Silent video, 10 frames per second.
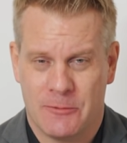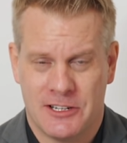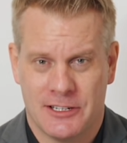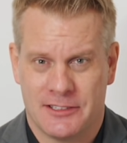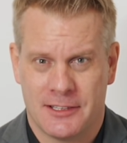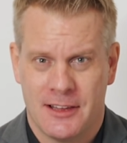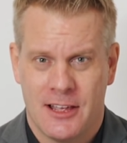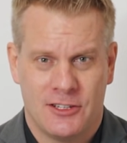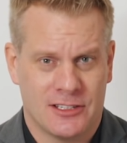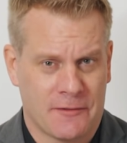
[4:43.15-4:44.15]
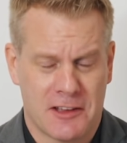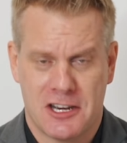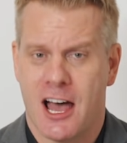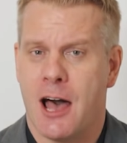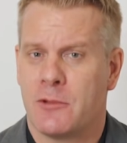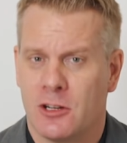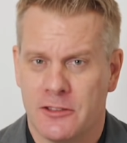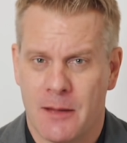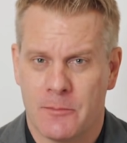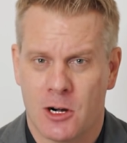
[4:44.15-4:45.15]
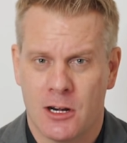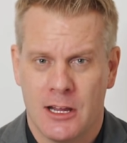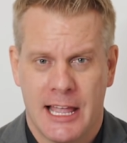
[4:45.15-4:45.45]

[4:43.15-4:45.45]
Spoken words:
which is just a phenomenal number,